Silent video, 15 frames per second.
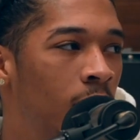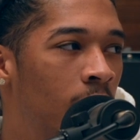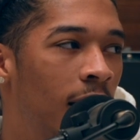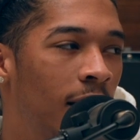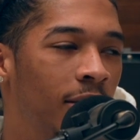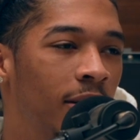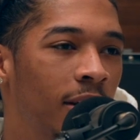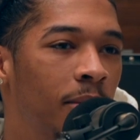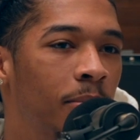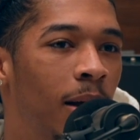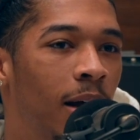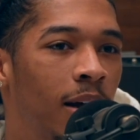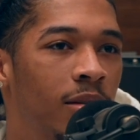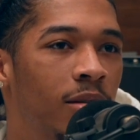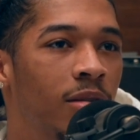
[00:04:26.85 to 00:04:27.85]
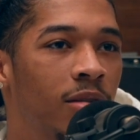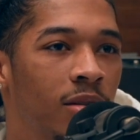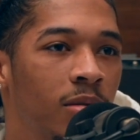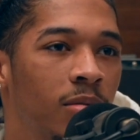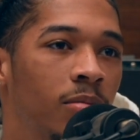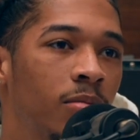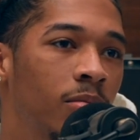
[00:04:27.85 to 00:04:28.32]
have to get past
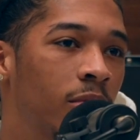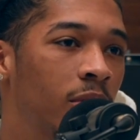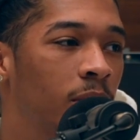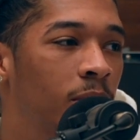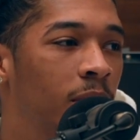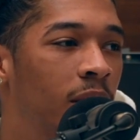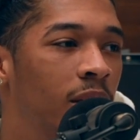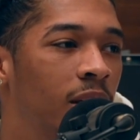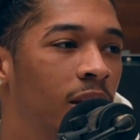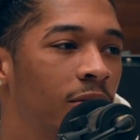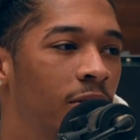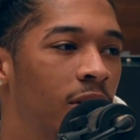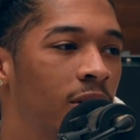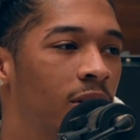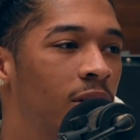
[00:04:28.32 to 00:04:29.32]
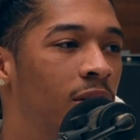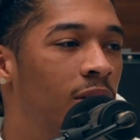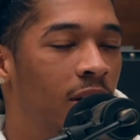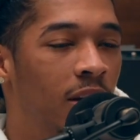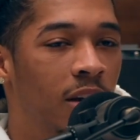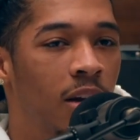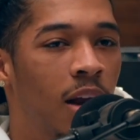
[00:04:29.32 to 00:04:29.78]
some some key defenses,
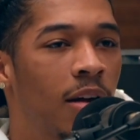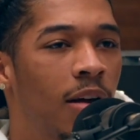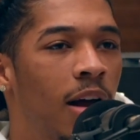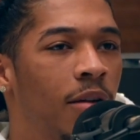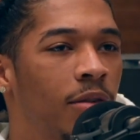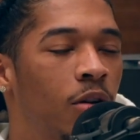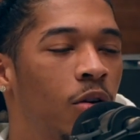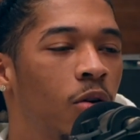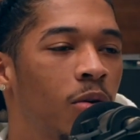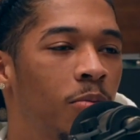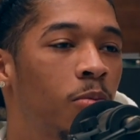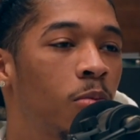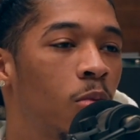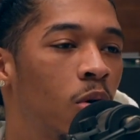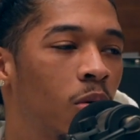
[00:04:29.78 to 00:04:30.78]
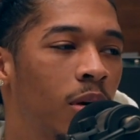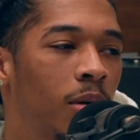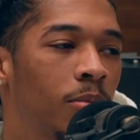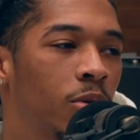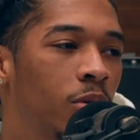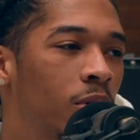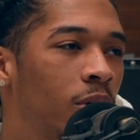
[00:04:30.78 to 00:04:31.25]
and I'll have to know more what
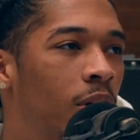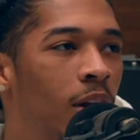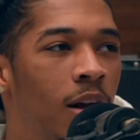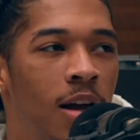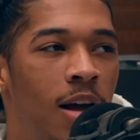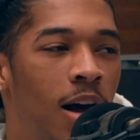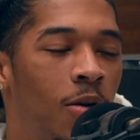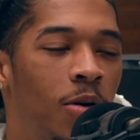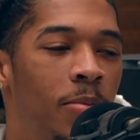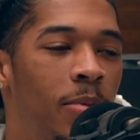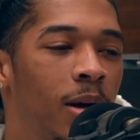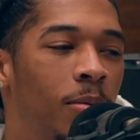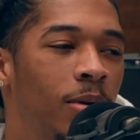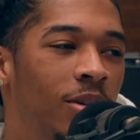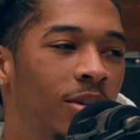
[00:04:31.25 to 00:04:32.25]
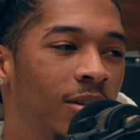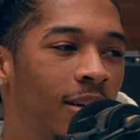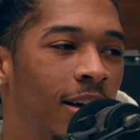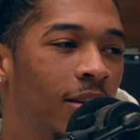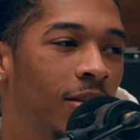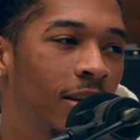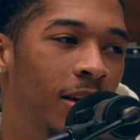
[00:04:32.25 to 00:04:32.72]
I'm doing. I wouldn't be able to just
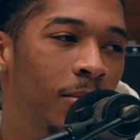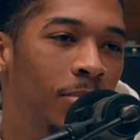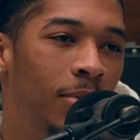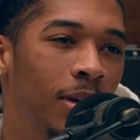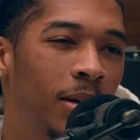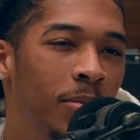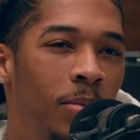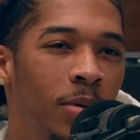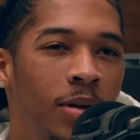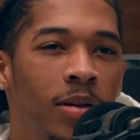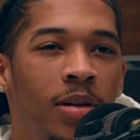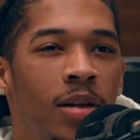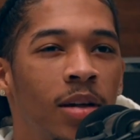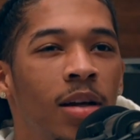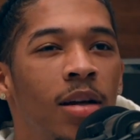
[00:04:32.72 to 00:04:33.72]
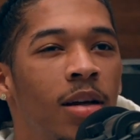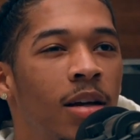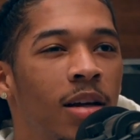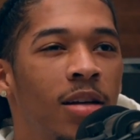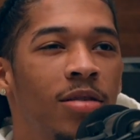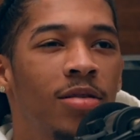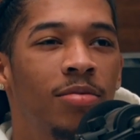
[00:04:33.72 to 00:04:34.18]
get out there and play, but
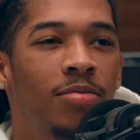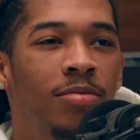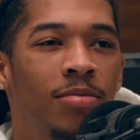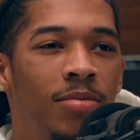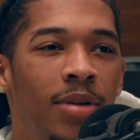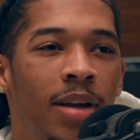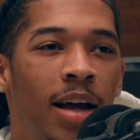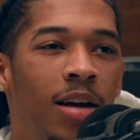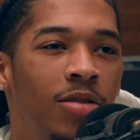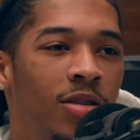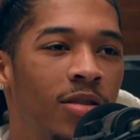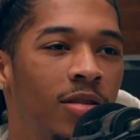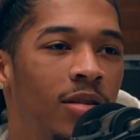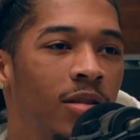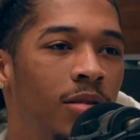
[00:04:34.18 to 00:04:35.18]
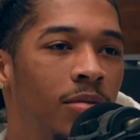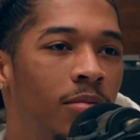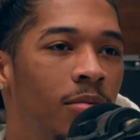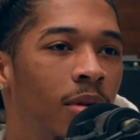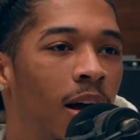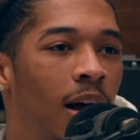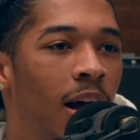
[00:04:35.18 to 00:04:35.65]
it's now just
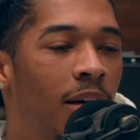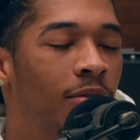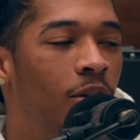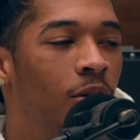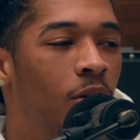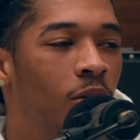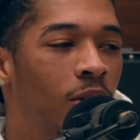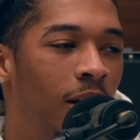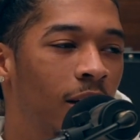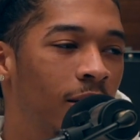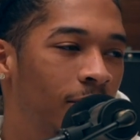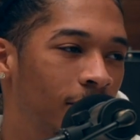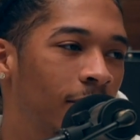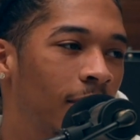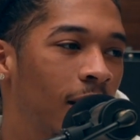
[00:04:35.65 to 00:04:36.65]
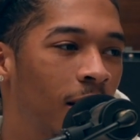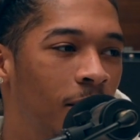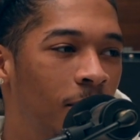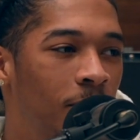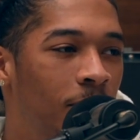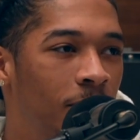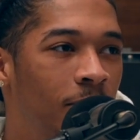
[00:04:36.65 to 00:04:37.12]
I have to know that
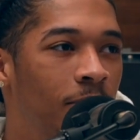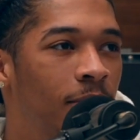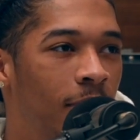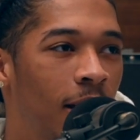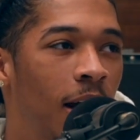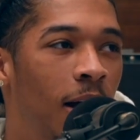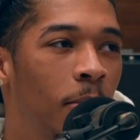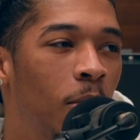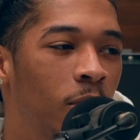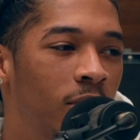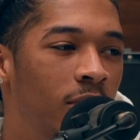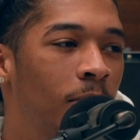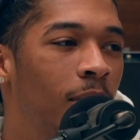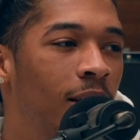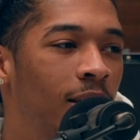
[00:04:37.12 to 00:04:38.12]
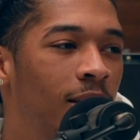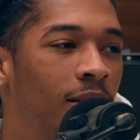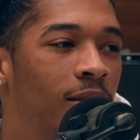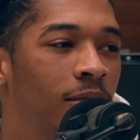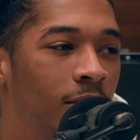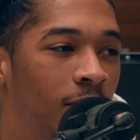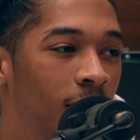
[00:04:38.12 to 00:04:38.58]
um, I'm on somebody's
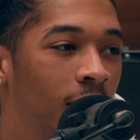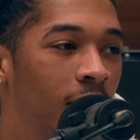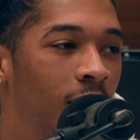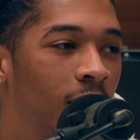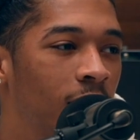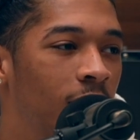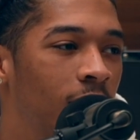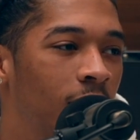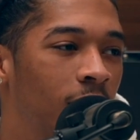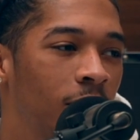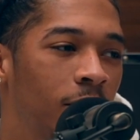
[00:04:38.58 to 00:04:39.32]
key list.